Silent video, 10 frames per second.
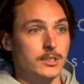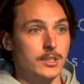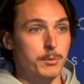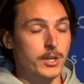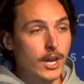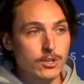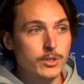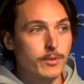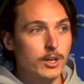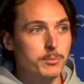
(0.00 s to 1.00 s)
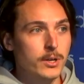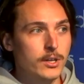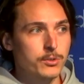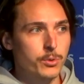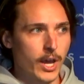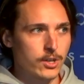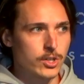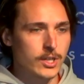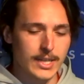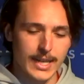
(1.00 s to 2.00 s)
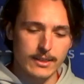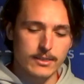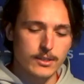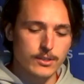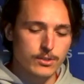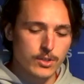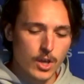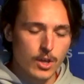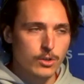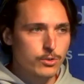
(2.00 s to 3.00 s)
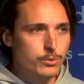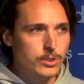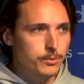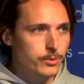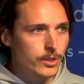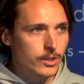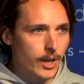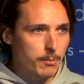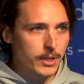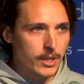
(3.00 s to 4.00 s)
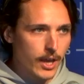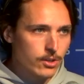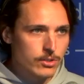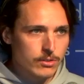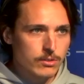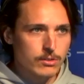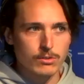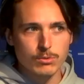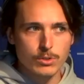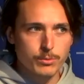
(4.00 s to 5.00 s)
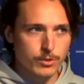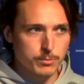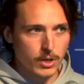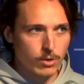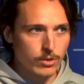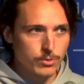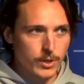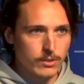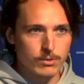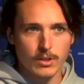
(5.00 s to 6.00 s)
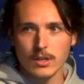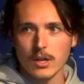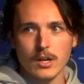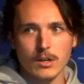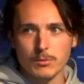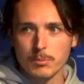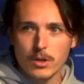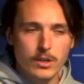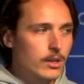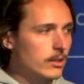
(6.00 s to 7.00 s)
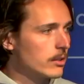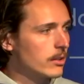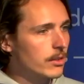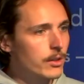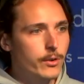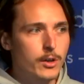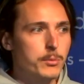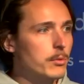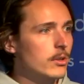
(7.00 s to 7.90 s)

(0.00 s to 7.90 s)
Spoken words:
application developer to actually let these two different applications, these two different smart contracts that are on Polygon, on Ethereum,